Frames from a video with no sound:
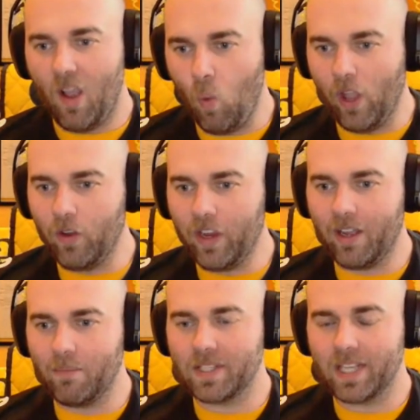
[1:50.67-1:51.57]

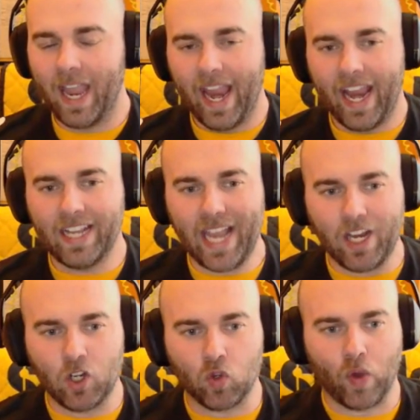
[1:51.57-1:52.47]
Williams is
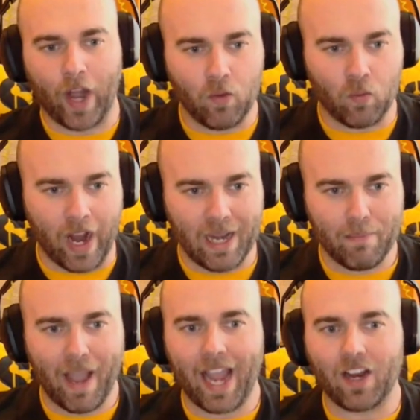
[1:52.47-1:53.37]
a great running
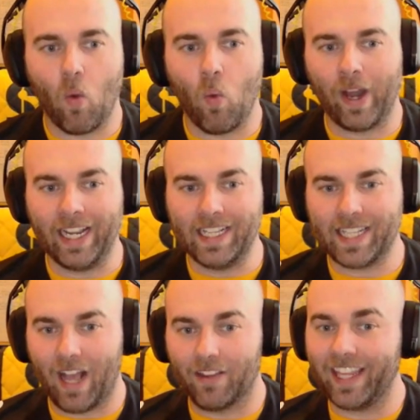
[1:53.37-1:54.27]
back when he's
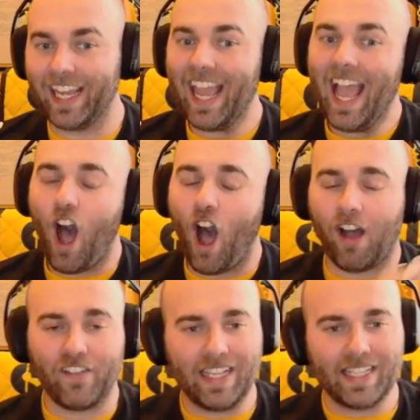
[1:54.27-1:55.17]
healthy.
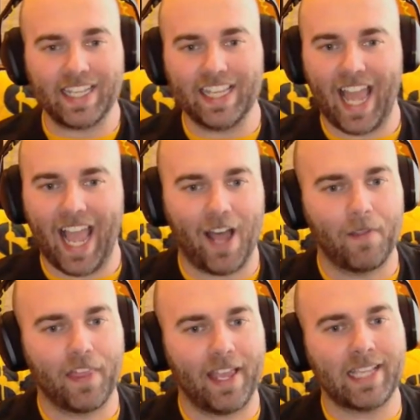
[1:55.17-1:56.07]
Obviously, the
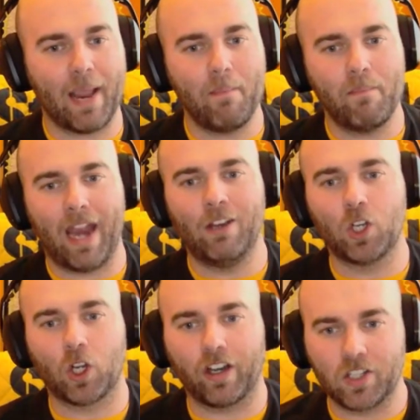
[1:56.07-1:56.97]
health is a
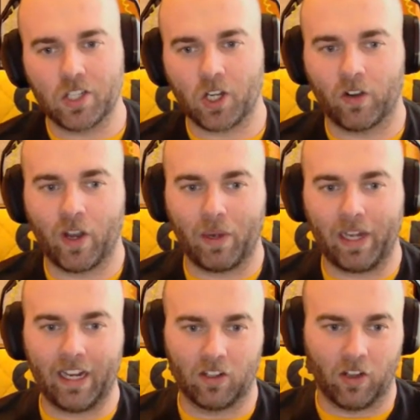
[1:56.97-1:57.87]
major concern that we
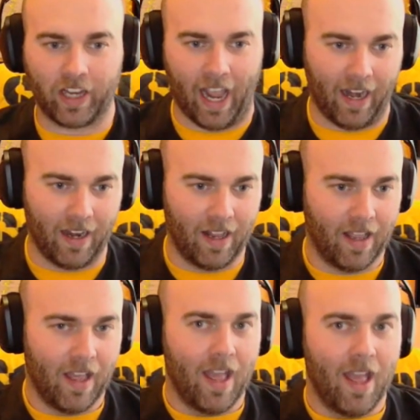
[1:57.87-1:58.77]
need to look at.
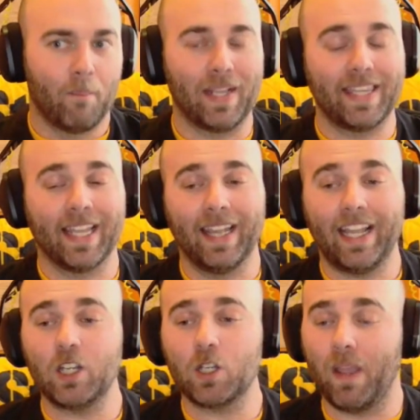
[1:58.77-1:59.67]
But the
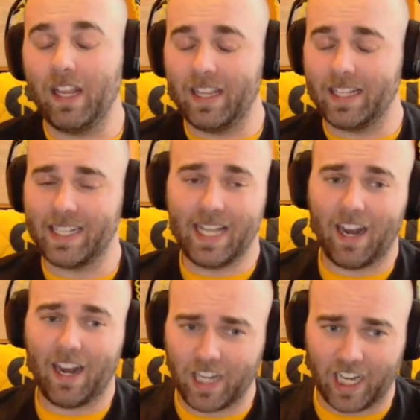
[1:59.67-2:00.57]
linchpin of this
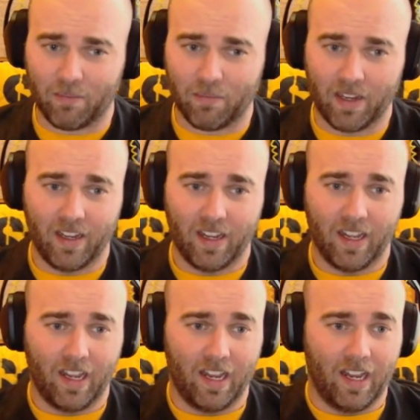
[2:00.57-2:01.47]
entire team
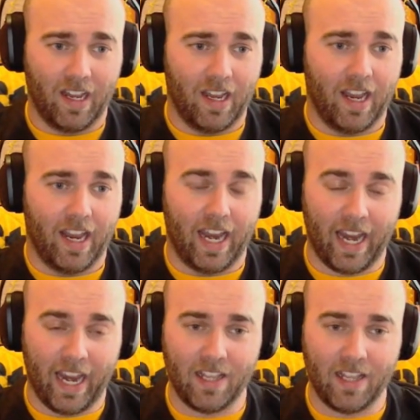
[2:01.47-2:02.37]

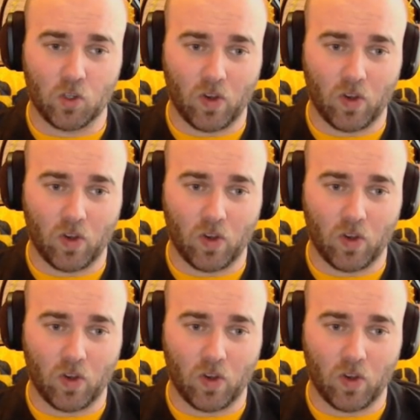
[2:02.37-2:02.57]
is